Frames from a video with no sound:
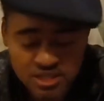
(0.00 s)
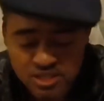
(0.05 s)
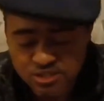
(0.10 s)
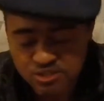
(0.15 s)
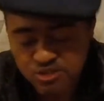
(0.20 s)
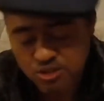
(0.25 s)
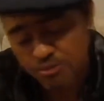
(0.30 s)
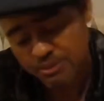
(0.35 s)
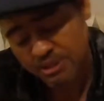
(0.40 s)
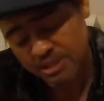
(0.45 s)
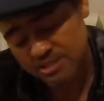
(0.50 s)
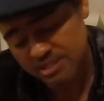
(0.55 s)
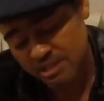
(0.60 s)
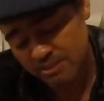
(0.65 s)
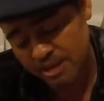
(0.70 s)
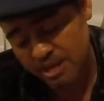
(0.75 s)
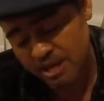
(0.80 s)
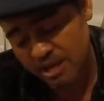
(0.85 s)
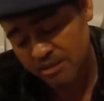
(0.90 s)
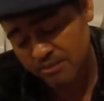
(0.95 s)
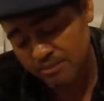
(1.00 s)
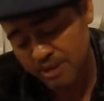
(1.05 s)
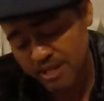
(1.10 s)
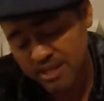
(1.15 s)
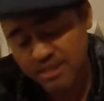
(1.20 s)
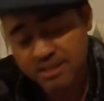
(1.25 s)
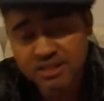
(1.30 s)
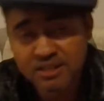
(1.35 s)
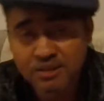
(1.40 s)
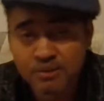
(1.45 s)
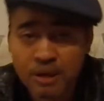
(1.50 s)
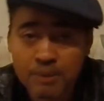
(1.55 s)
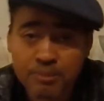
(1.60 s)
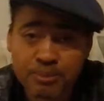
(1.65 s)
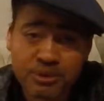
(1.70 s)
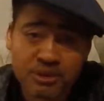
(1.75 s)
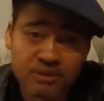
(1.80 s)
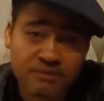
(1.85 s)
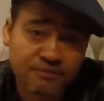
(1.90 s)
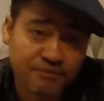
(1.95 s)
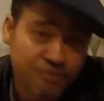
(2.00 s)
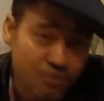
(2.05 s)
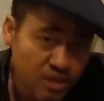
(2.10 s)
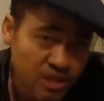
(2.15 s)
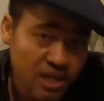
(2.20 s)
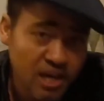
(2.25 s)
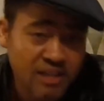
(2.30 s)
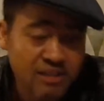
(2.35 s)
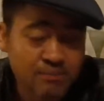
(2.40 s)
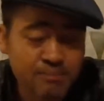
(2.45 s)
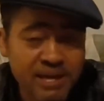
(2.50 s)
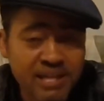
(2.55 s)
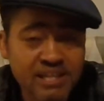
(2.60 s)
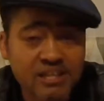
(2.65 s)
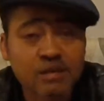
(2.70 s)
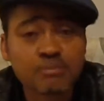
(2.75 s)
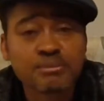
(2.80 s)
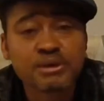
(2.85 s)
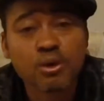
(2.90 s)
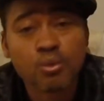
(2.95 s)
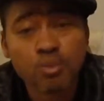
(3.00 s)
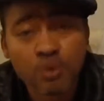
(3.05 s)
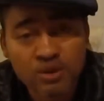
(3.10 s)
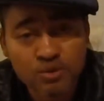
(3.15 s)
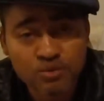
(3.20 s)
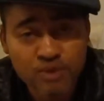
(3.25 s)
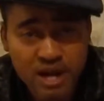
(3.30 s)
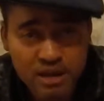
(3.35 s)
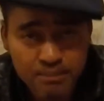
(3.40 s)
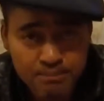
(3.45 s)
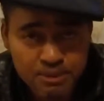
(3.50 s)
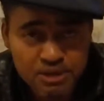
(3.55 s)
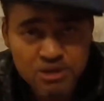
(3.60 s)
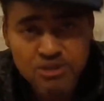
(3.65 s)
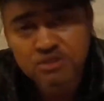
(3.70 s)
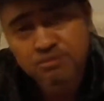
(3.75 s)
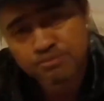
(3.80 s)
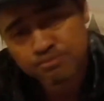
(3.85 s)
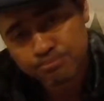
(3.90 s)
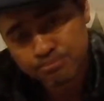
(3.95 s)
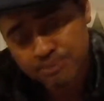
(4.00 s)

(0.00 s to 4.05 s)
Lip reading: So it'll be a semi-automatic, and then when I put it in a fully automatic, it'll be a 1-round burst,